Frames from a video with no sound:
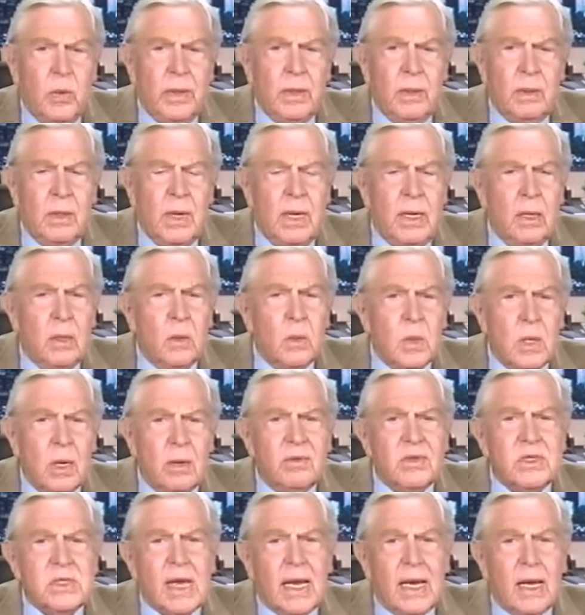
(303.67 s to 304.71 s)
We neither one
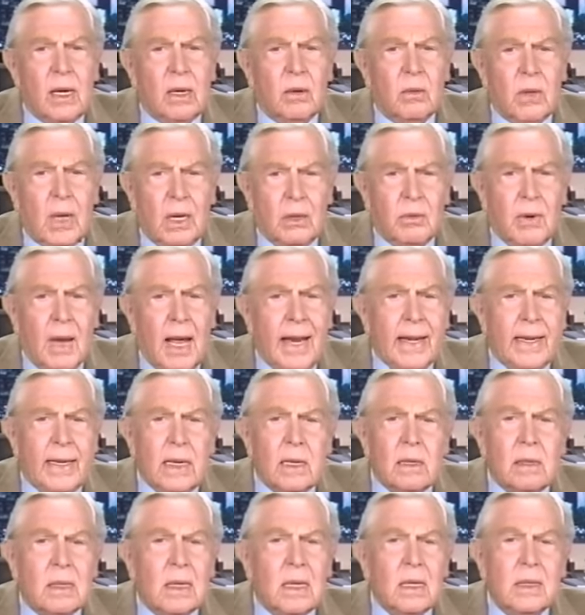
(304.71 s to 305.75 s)
of us had a, a
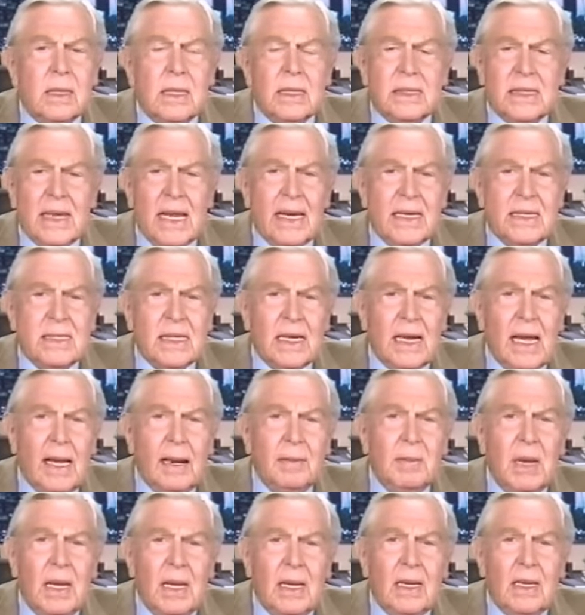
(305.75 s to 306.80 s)
writing card at that
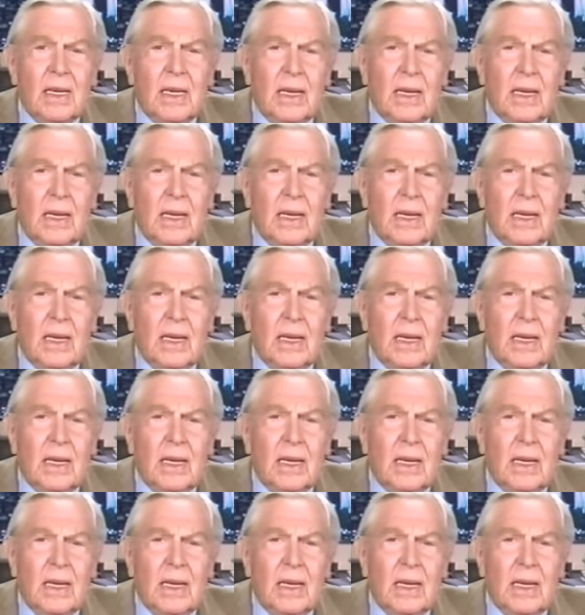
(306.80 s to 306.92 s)
time,